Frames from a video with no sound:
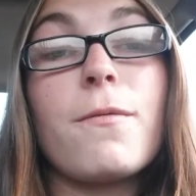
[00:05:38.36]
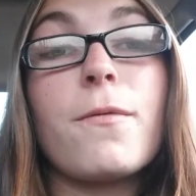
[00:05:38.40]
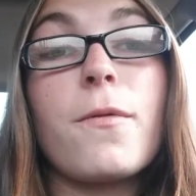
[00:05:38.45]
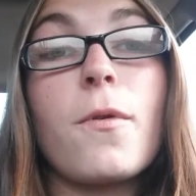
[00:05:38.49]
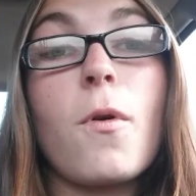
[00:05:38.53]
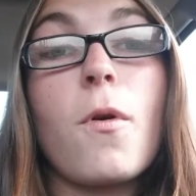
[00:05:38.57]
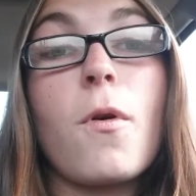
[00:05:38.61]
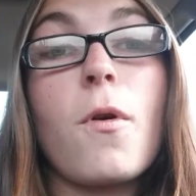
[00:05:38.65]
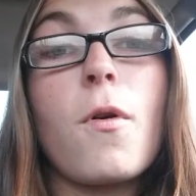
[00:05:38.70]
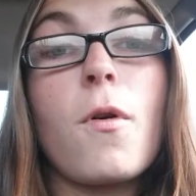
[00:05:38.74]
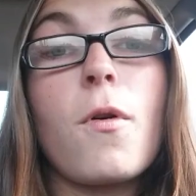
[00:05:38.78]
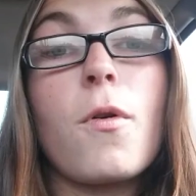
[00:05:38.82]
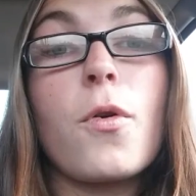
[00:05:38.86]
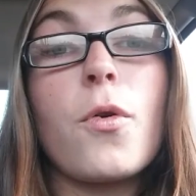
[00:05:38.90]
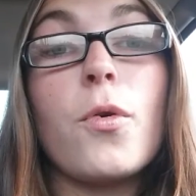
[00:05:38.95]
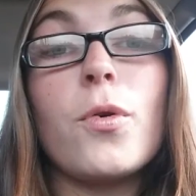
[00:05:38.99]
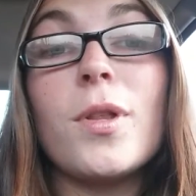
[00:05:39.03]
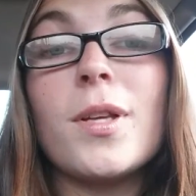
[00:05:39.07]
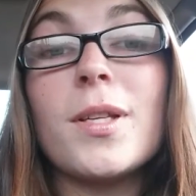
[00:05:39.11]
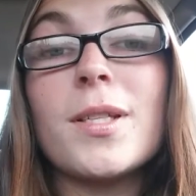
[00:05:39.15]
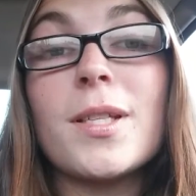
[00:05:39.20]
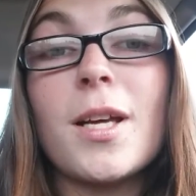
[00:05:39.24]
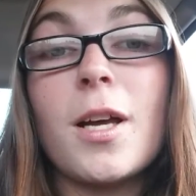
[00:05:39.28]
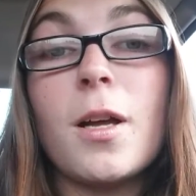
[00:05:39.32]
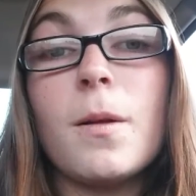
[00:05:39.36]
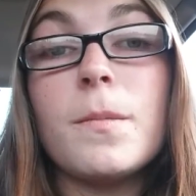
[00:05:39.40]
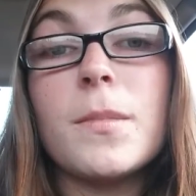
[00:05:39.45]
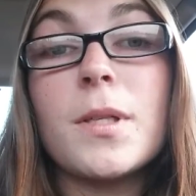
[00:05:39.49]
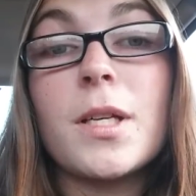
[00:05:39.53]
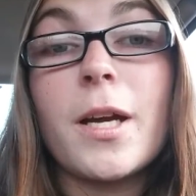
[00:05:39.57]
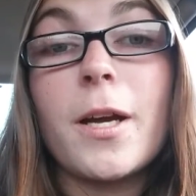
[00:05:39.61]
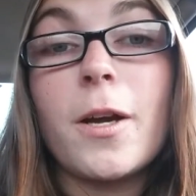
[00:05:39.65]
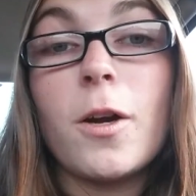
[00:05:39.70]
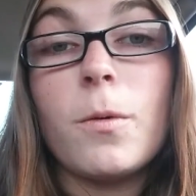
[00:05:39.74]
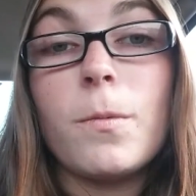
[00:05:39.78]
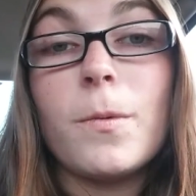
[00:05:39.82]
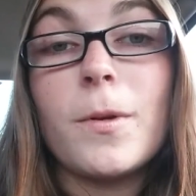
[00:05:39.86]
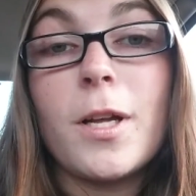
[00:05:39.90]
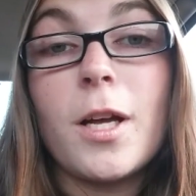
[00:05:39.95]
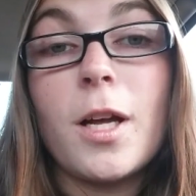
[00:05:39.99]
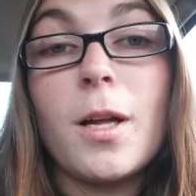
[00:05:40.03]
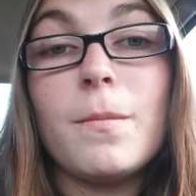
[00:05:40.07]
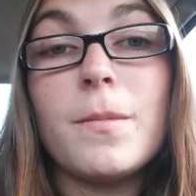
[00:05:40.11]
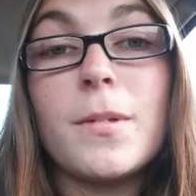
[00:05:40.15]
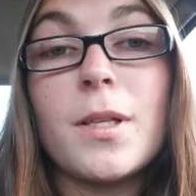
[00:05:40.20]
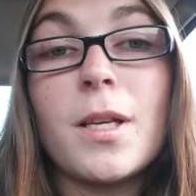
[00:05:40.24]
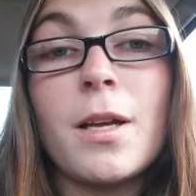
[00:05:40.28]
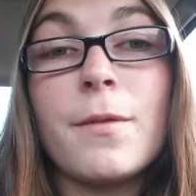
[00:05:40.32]
for who this helped, I hope it
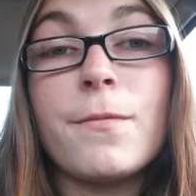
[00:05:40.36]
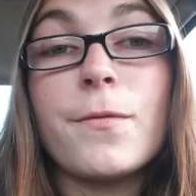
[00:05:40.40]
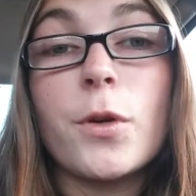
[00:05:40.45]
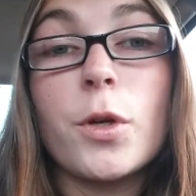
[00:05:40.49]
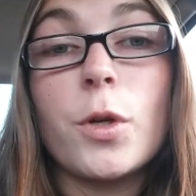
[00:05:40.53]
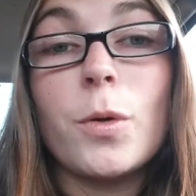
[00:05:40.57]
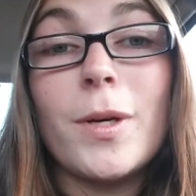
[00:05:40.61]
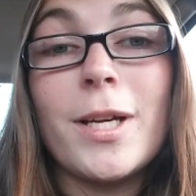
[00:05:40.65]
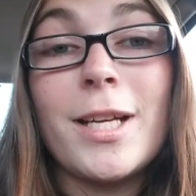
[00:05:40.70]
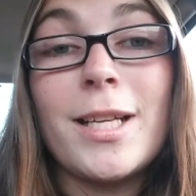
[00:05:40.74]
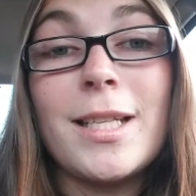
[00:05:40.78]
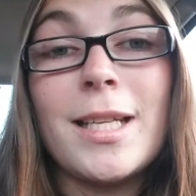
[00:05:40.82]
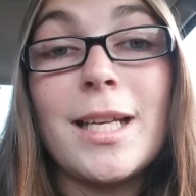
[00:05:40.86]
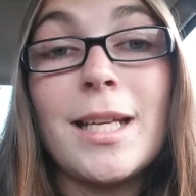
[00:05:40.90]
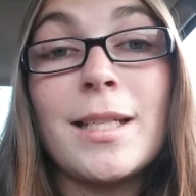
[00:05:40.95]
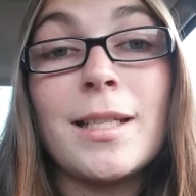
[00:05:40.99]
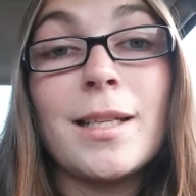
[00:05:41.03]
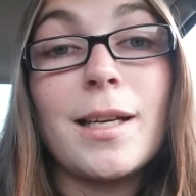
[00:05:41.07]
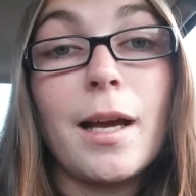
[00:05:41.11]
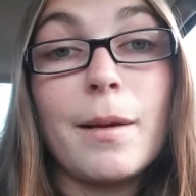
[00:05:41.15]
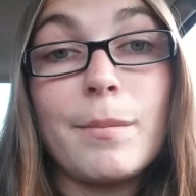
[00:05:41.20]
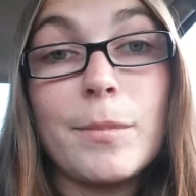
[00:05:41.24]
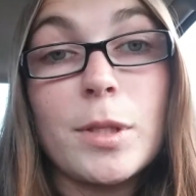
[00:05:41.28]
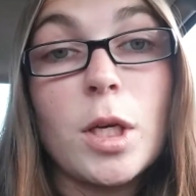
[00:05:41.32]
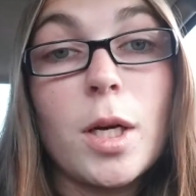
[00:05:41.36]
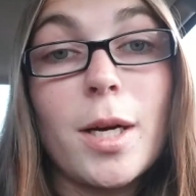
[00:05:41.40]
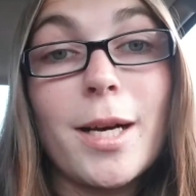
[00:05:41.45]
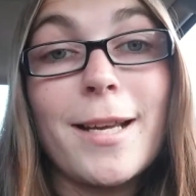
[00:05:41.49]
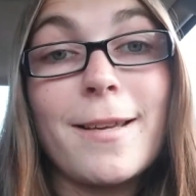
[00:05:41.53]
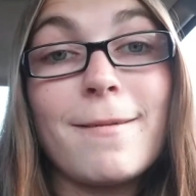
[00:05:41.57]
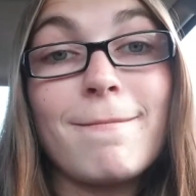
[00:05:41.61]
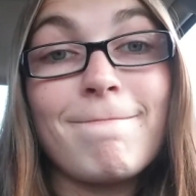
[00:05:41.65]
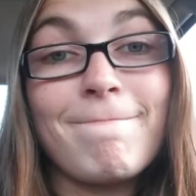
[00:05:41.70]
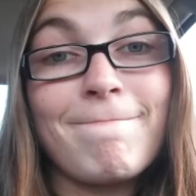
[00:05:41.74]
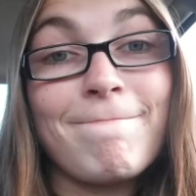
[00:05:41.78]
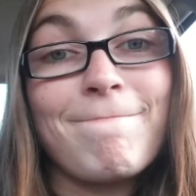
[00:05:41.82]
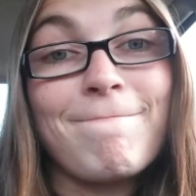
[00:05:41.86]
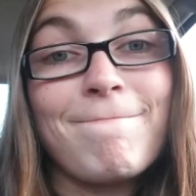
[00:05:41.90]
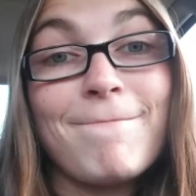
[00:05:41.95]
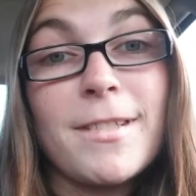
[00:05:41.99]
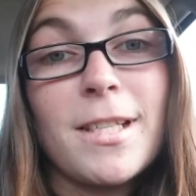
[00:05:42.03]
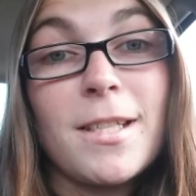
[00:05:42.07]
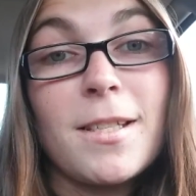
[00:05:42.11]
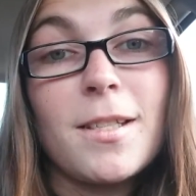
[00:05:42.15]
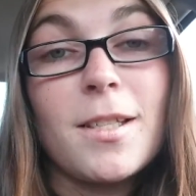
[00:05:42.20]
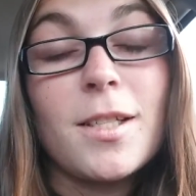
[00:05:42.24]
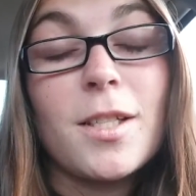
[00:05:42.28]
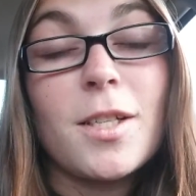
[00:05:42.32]
helped, and for who it didn't, I'm sorry.
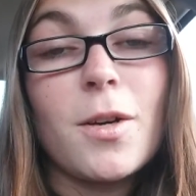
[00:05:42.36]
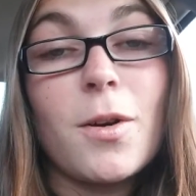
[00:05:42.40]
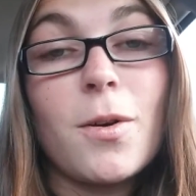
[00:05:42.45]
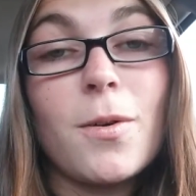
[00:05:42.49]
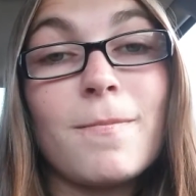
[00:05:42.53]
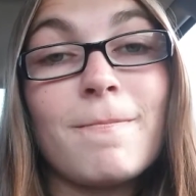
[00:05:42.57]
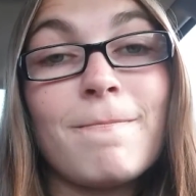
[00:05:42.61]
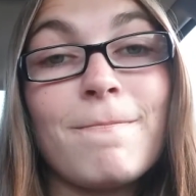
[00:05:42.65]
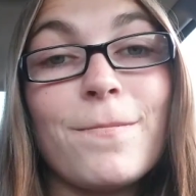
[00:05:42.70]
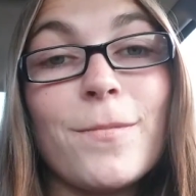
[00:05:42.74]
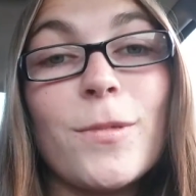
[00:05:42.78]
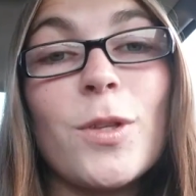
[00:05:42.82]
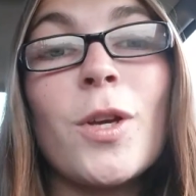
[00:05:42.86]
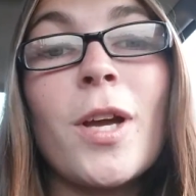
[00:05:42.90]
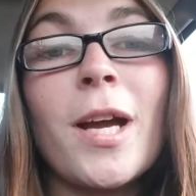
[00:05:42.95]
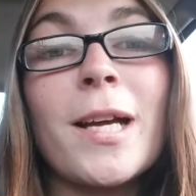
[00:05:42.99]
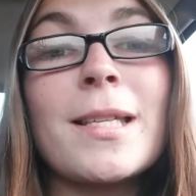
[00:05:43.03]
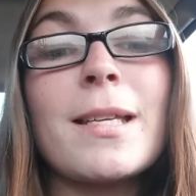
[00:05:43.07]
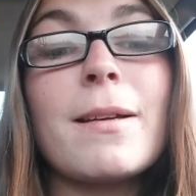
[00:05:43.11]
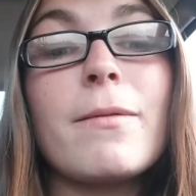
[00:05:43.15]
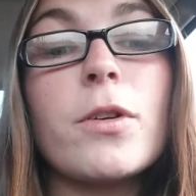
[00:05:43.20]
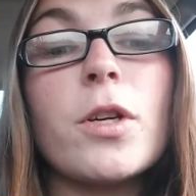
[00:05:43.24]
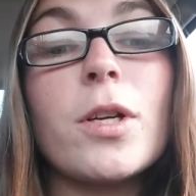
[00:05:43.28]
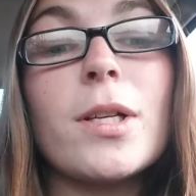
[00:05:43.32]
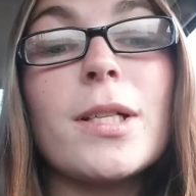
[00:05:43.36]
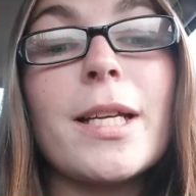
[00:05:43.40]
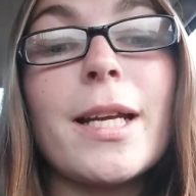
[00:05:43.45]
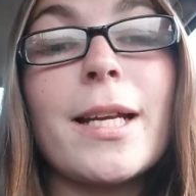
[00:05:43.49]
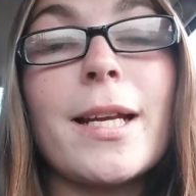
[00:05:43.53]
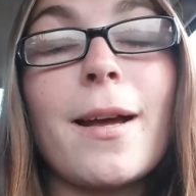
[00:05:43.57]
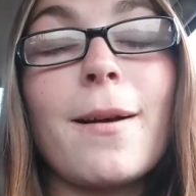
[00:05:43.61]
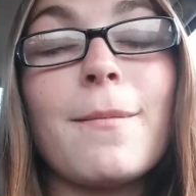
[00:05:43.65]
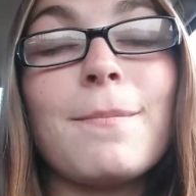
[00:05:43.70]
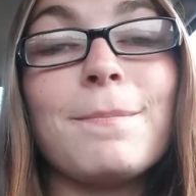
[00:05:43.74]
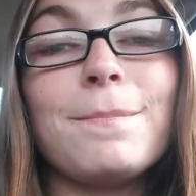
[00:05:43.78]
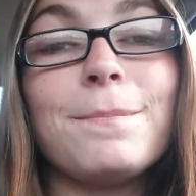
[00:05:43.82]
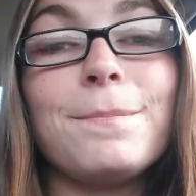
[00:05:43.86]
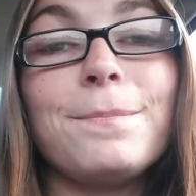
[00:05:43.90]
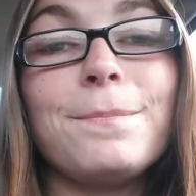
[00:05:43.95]
So you guys have a good day now.